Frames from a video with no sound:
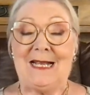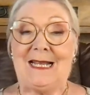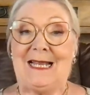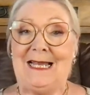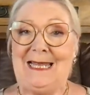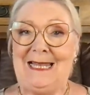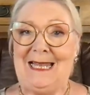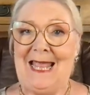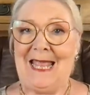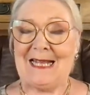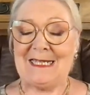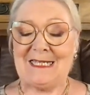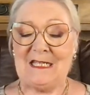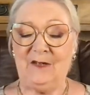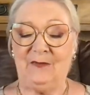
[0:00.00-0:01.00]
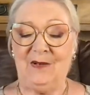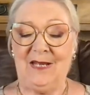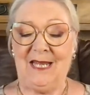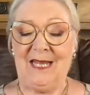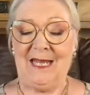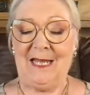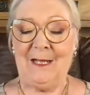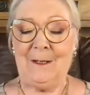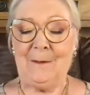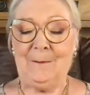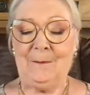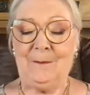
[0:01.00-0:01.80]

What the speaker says: collectively